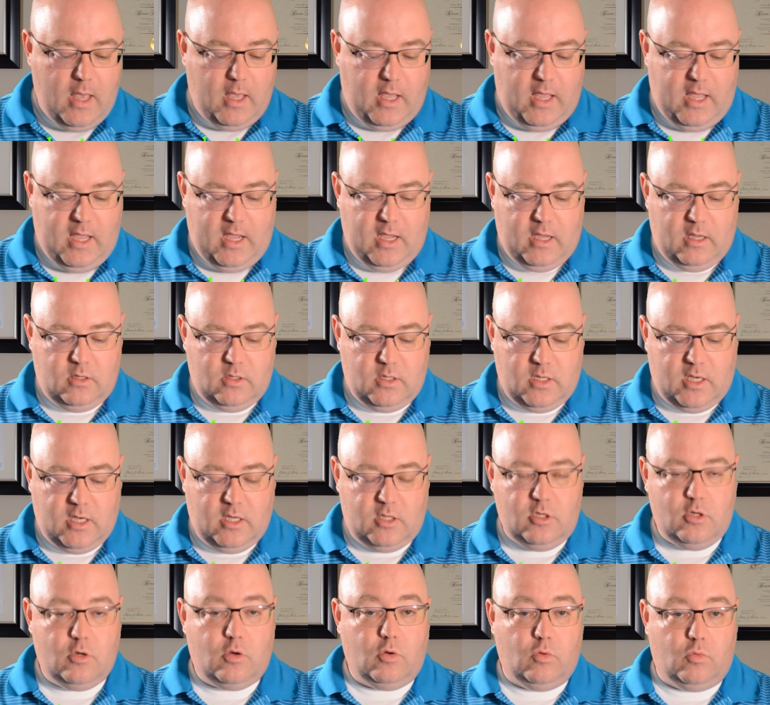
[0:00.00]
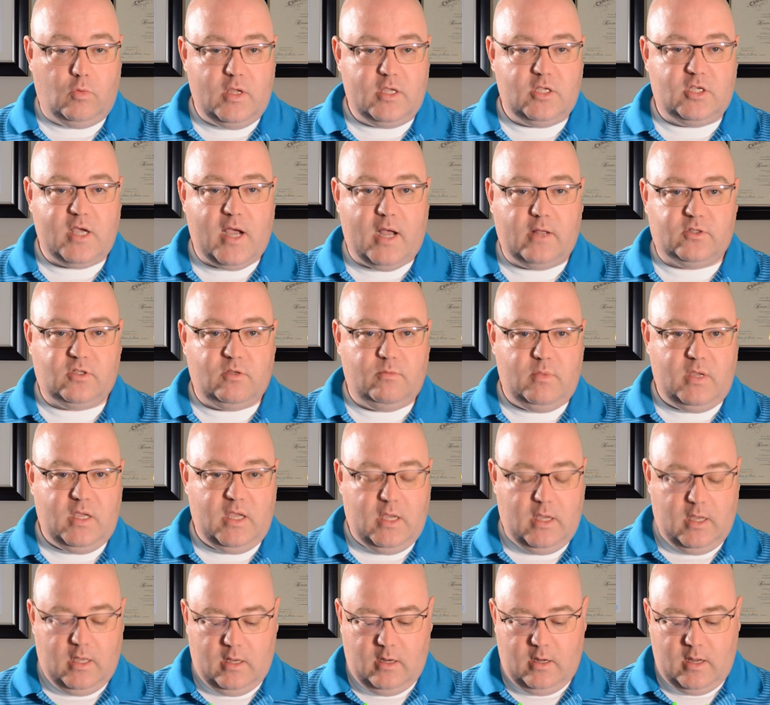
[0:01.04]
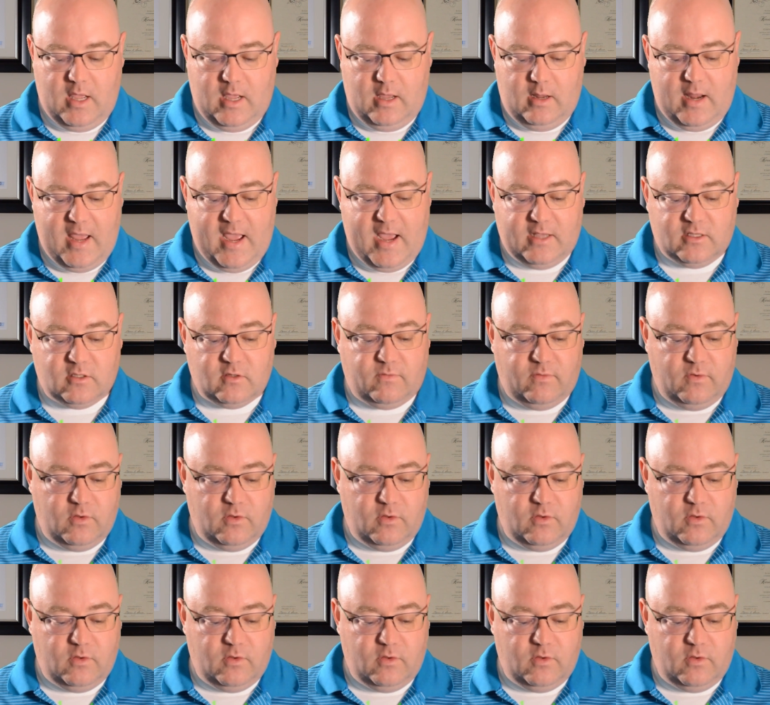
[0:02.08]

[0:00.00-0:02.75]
And you can reach out to me and ask